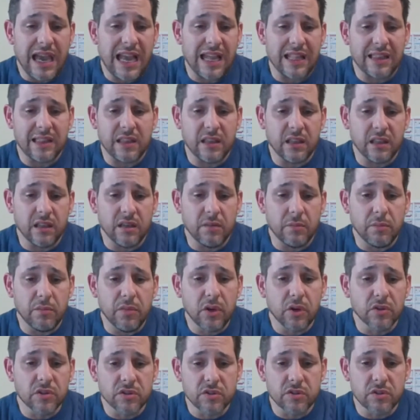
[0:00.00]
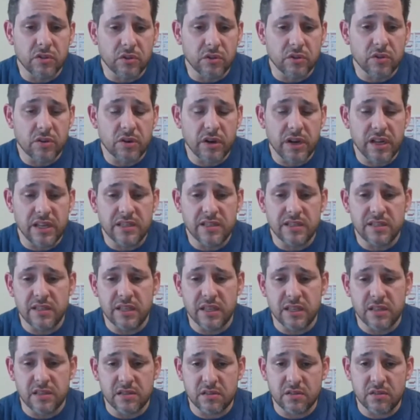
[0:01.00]
at the middle school, grades
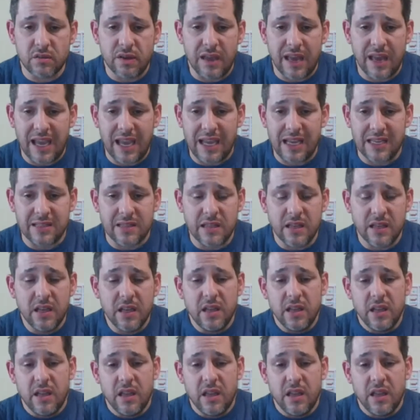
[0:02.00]
6 through 8.